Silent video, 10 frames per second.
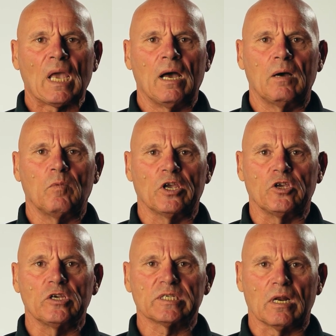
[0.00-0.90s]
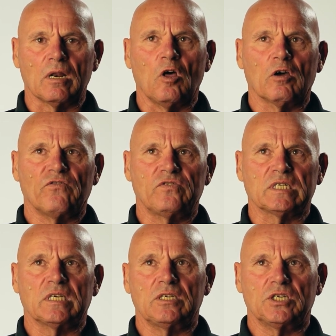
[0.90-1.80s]
I use it a lot for
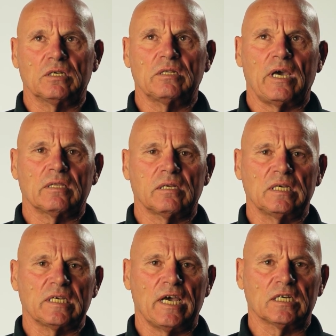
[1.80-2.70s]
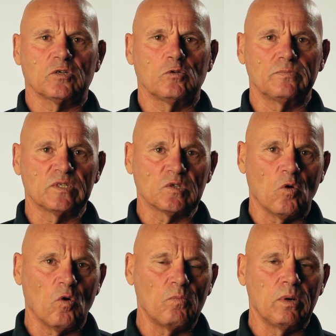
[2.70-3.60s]
teaching the athletes how to
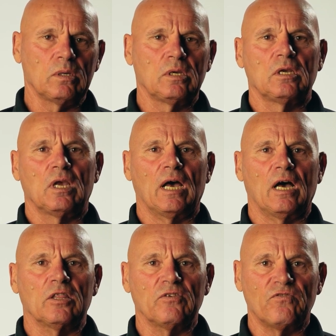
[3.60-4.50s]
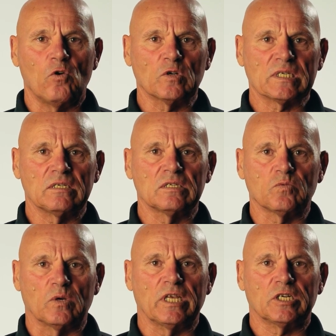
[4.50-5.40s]
absorb the
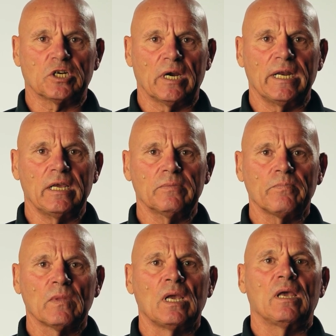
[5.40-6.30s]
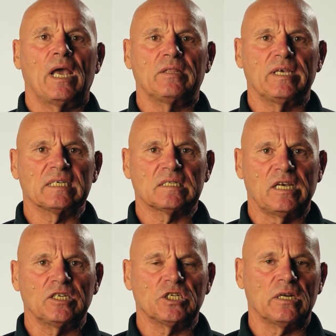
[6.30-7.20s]
forces when they're training, and the
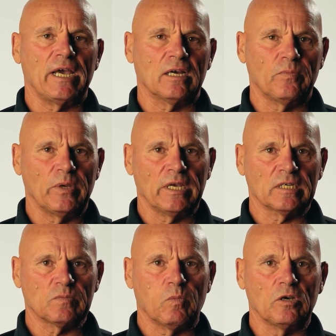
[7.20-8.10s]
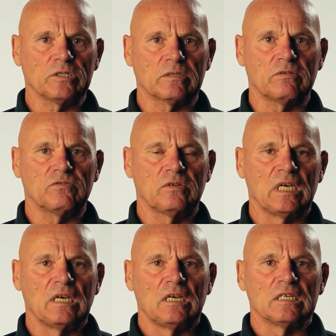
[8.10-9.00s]
extension, how to be explosive.
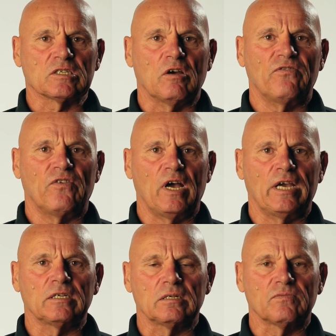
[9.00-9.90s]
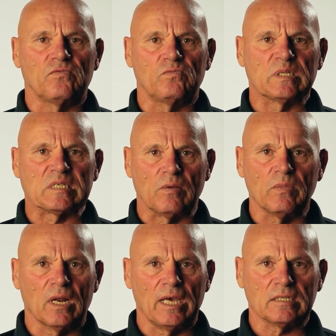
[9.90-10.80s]
So I find it
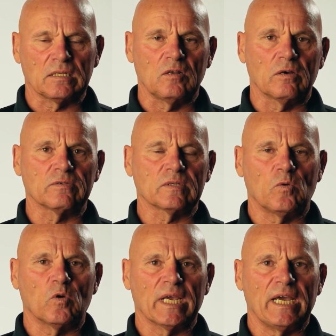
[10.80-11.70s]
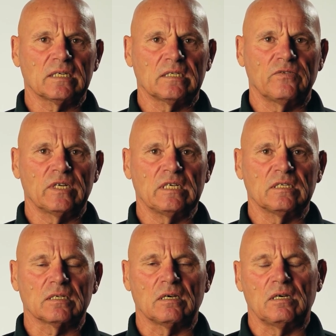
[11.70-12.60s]
simulates a lot of sporting
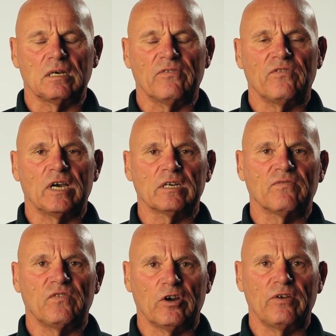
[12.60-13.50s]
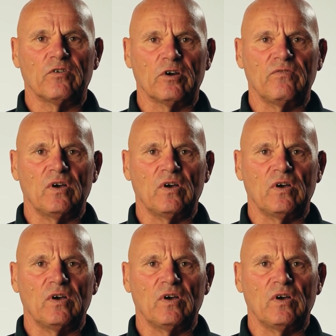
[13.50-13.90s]
activities. I find it very, very